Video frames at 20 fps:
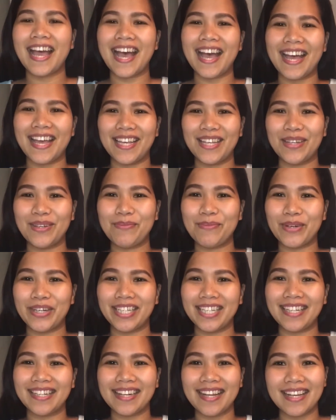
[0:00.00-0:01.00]
Hi, good
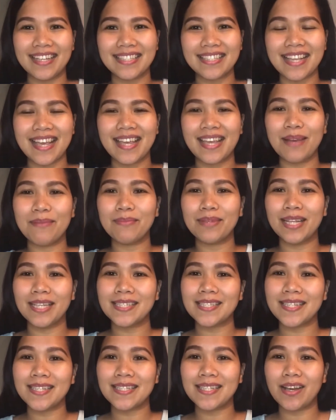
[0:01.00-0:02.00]
morning class. I am
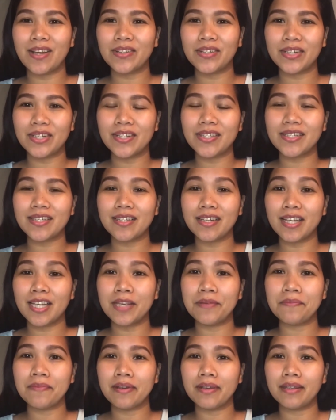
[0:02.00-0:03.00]
Leslie Saunders and I
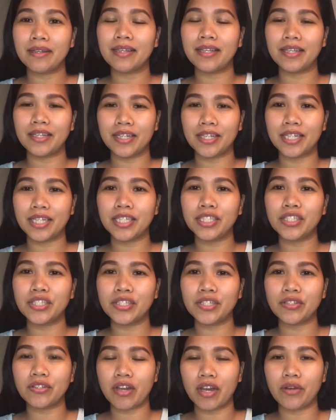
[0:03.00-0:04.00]
am here to
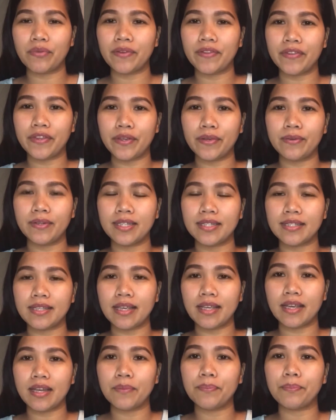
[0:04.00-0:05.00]
share with you the
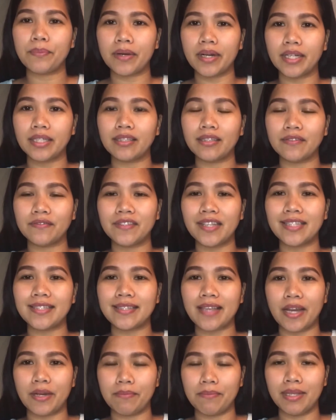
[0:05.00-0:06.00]
second part of the
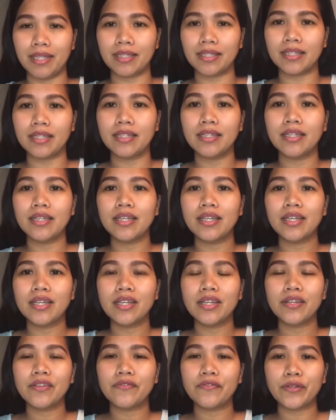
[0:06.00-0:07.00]
assignment.
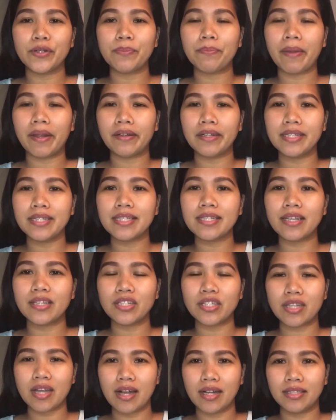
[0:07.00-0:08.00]
For parents and
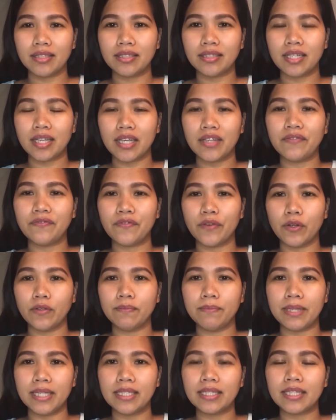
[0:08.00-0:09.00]
child
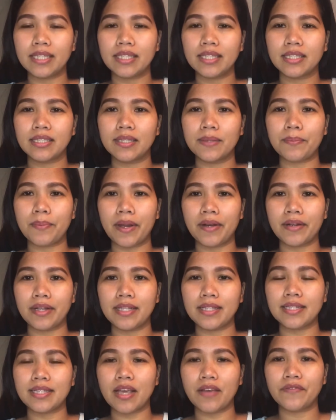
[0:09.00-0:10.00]
involvement, the
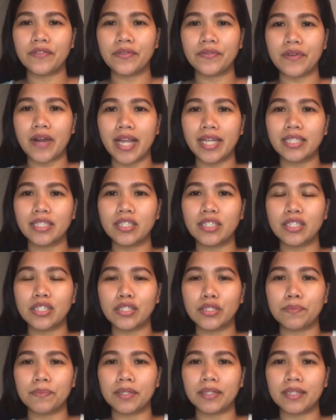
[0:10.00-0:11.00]
parents have the right to
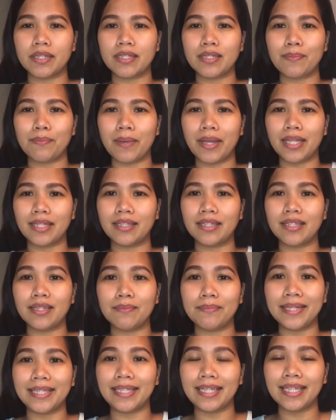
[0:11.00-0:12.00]
participate in the
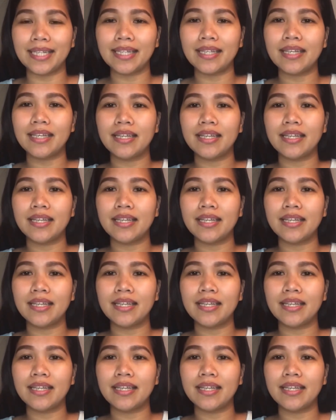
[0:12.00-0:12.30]
meeting